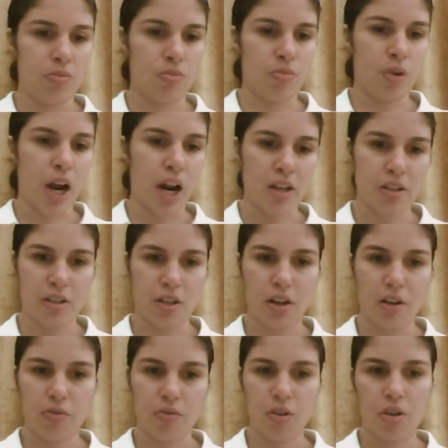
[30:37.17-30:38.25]
writers that
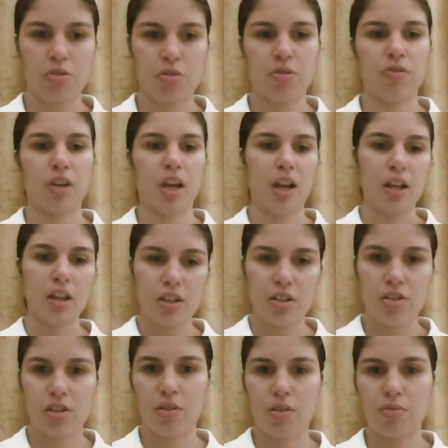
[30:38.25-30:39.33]
I've worked with,
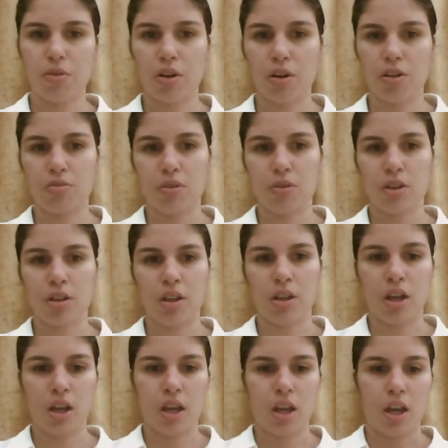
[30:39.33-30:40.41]
editors I've worked with,
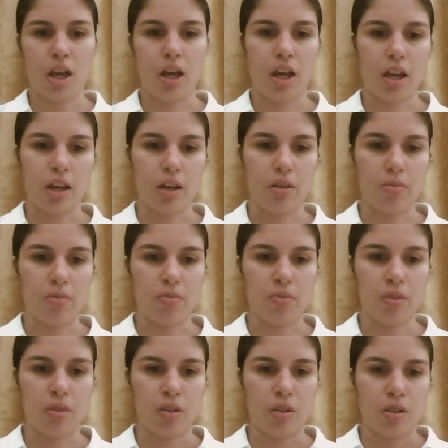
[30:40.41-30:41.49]
um,
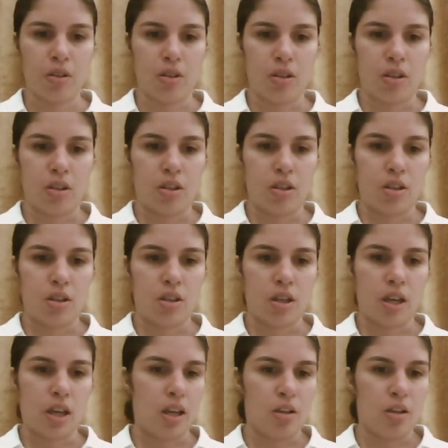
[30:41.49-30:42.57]

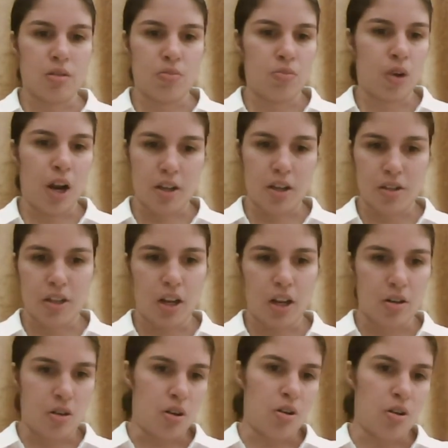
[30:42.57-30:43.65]
and writers that I
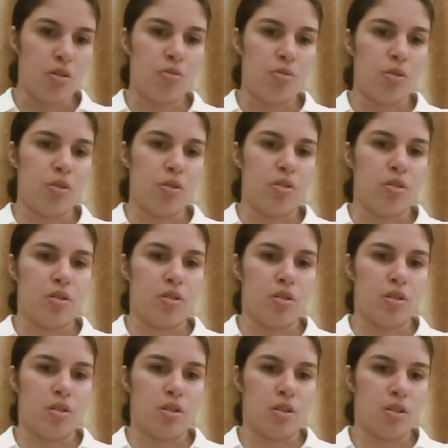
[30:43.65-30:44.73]
know, and
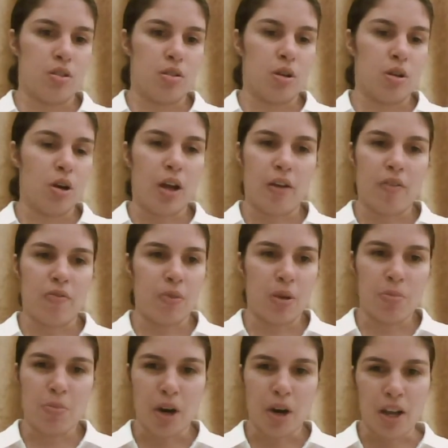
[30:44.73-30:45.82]
I have
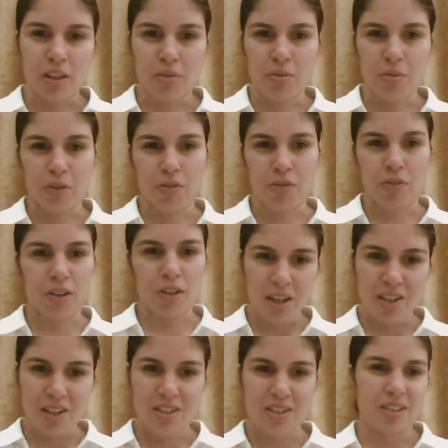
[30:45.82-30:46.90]
admired their work for
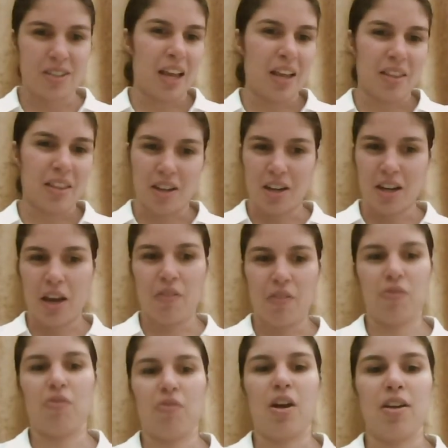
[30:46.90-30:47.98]
years, and that are now
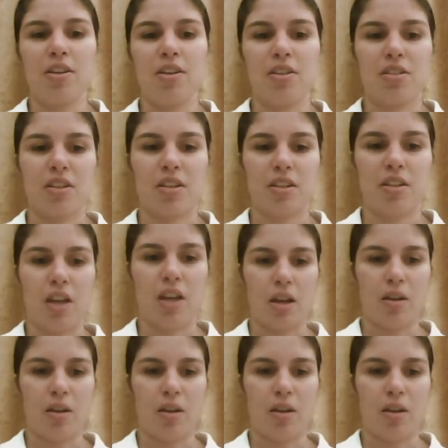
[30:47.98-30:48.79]
friends. And